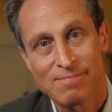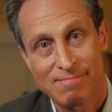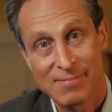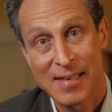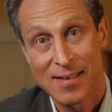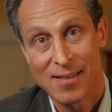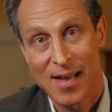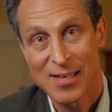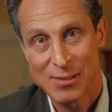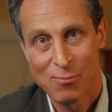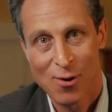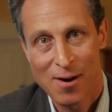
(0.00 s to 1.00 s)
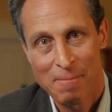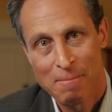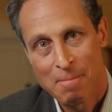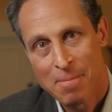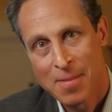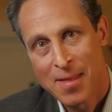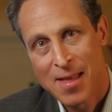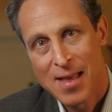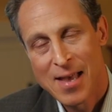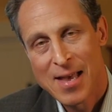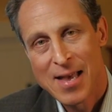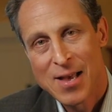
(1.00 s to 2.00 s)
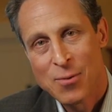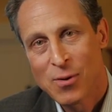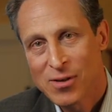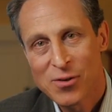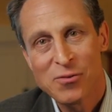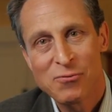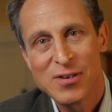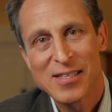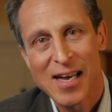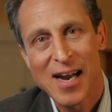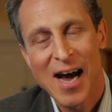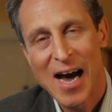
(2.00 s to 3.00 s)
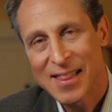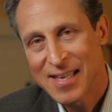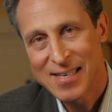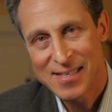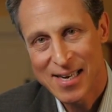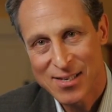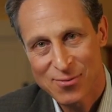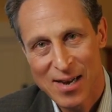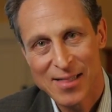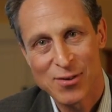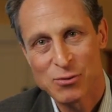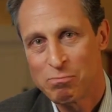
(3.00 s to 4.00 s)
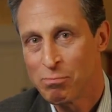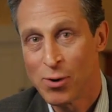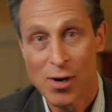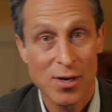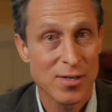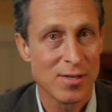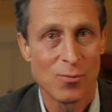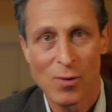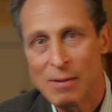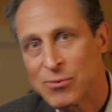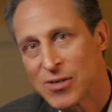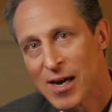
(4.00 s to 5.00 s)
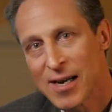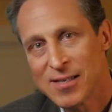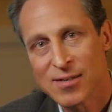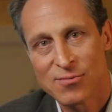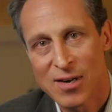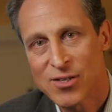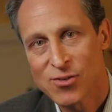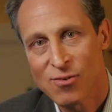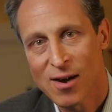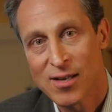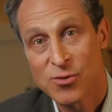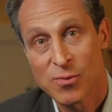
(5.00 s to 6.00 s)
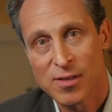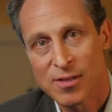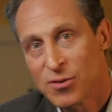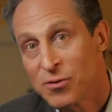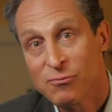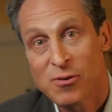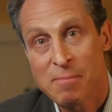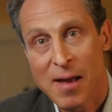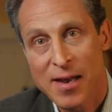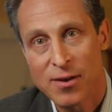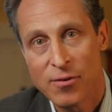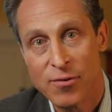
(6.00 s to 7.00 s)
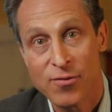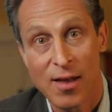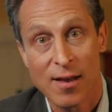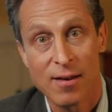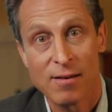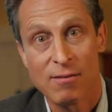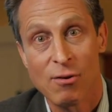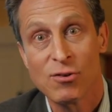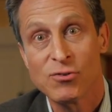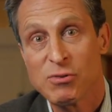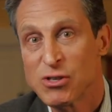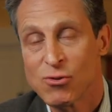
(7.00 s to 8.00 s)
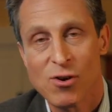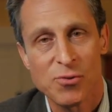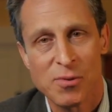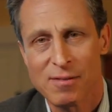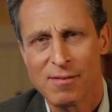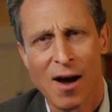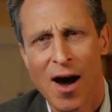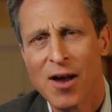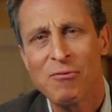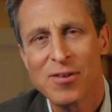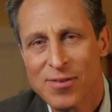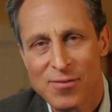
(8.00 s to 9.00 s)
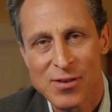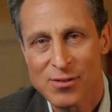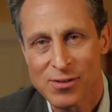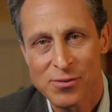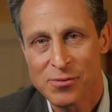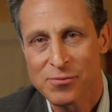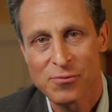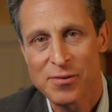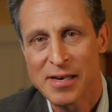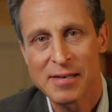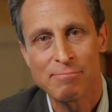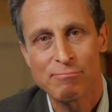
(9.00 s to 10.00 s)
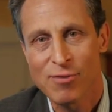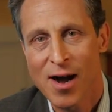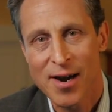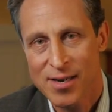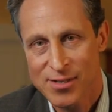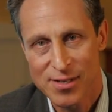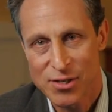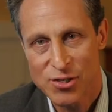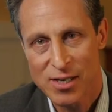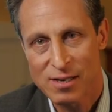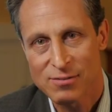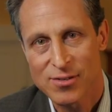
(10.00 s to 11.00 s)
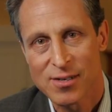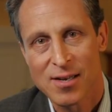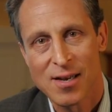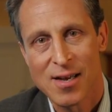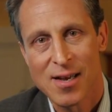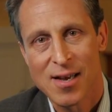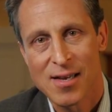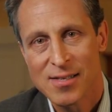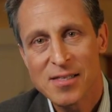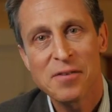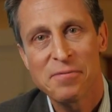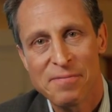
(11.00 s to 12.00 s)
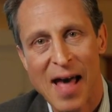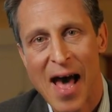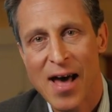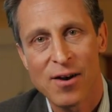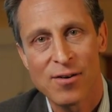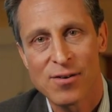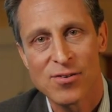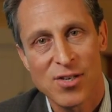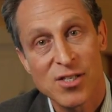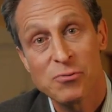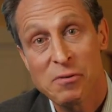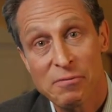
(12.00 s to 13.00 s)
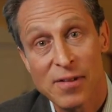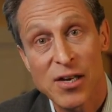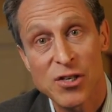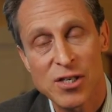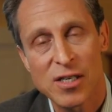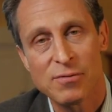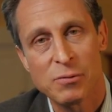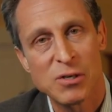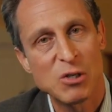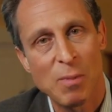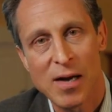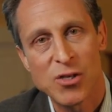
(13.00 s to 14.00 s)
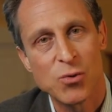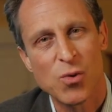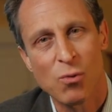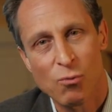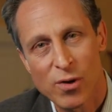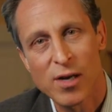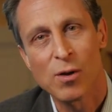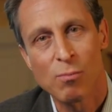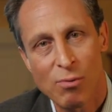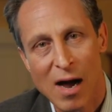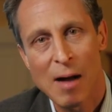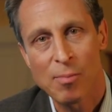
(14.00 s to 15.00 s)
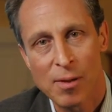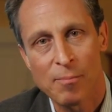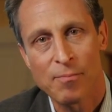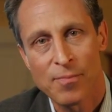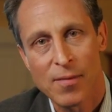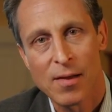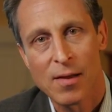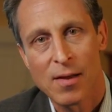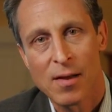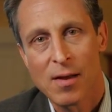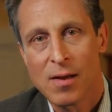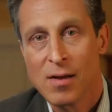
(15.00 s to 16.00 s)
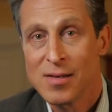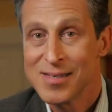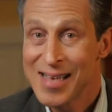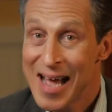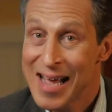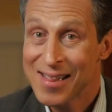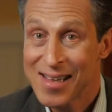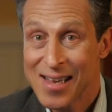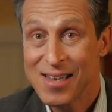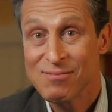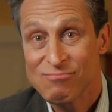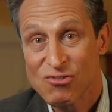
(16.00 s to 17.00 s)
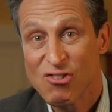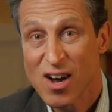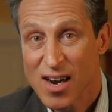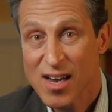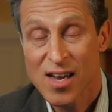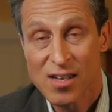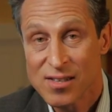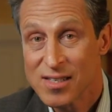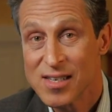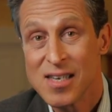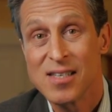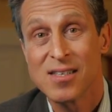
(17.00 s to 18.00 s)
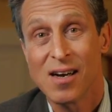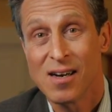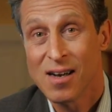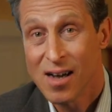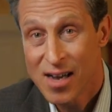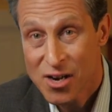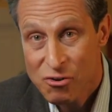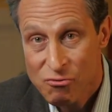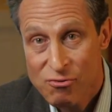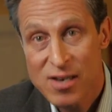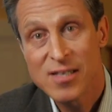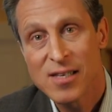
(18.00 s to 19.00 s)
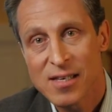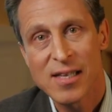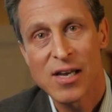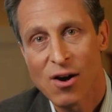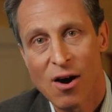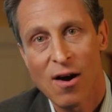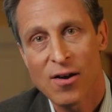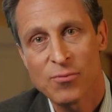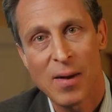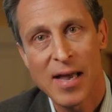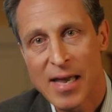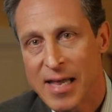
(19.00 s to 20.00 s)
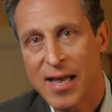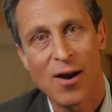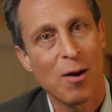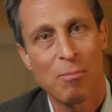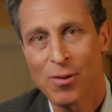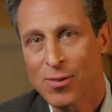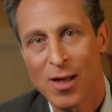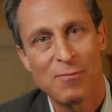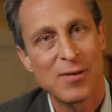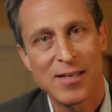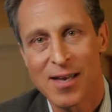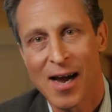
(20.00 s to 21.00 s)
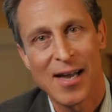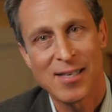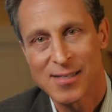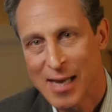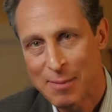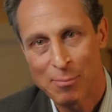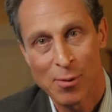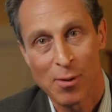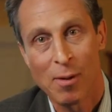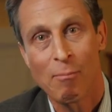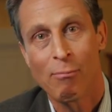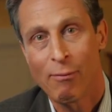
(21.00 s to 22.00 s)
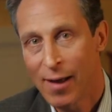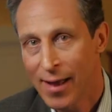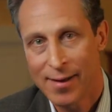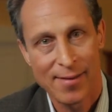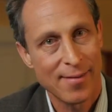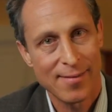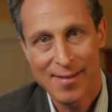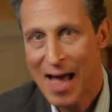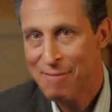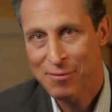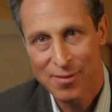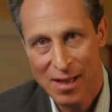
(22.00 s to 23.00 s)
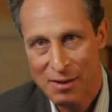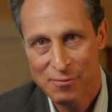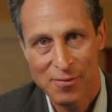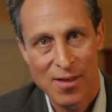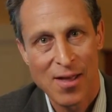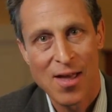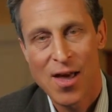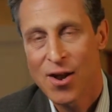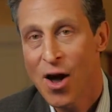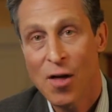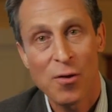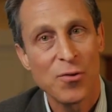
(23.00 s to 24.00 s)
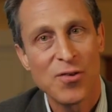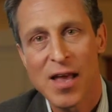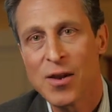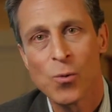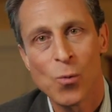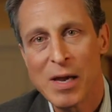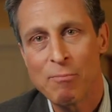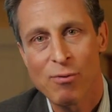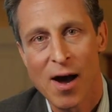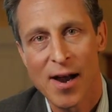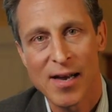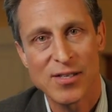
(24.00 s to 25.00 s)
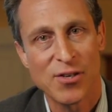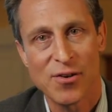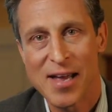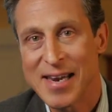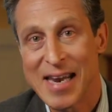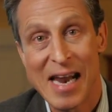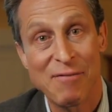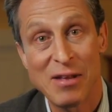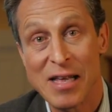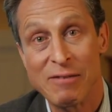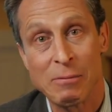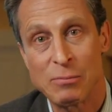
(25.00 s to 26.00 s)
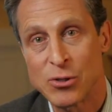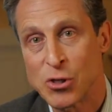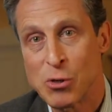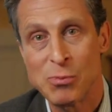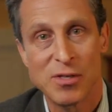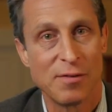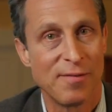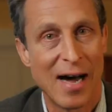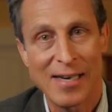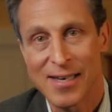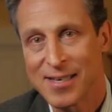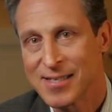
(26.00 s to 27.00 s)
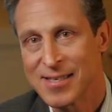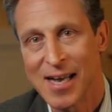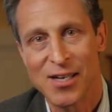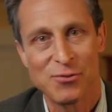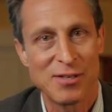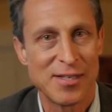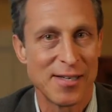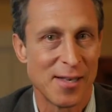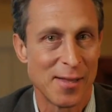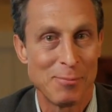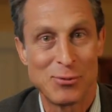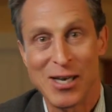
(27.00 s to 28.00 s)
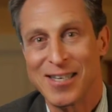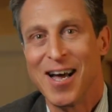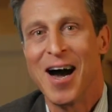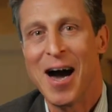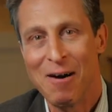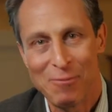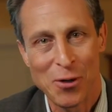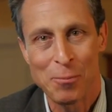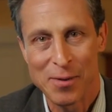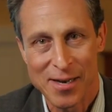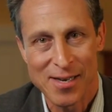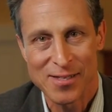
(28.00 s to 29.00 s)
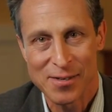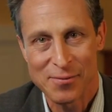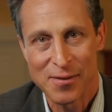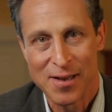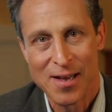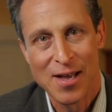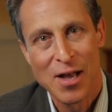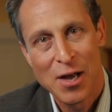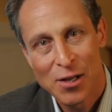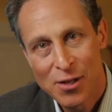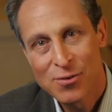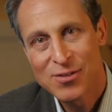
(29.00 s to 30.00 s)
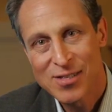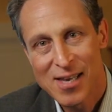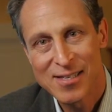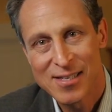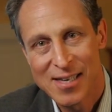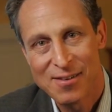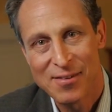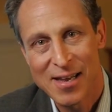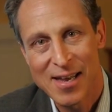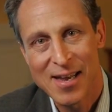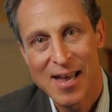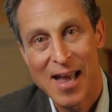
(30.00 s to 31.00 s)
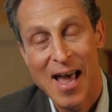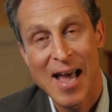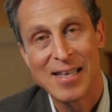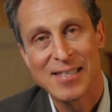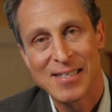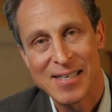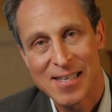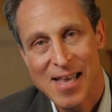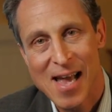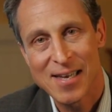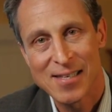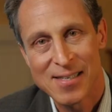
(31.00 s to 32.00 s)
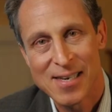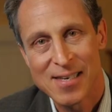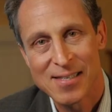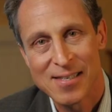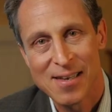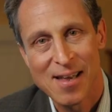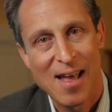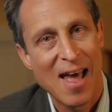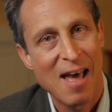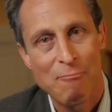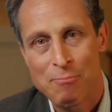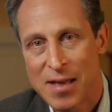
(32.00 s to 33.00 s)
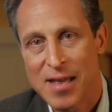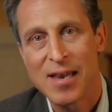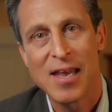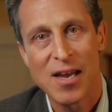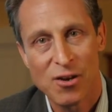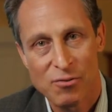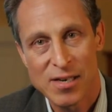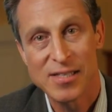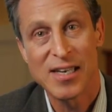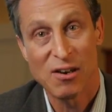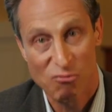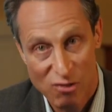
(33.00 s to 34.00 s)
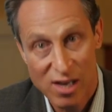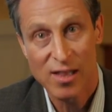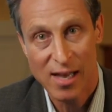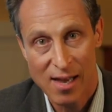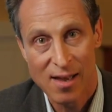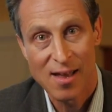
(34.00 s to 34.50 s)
And lots more? Well, gluten-free is kind of hot these days, right? There's books and websites and restaurants with gluten-free menus and grocery stores with hundreds of these gluten-free products on the shelves. Is this a fad or is this a reflection of a response to a real problem? Sadly, chronic illness is increasingly caused by eating our beloved diet staple, bread. It's staff of life. And all those hidden wheat products that are hidden in everything from soups to vodka to salad dressing to lipstick to envelope adhesive. Gluten sensitivity and celiac disease have been increasing, really.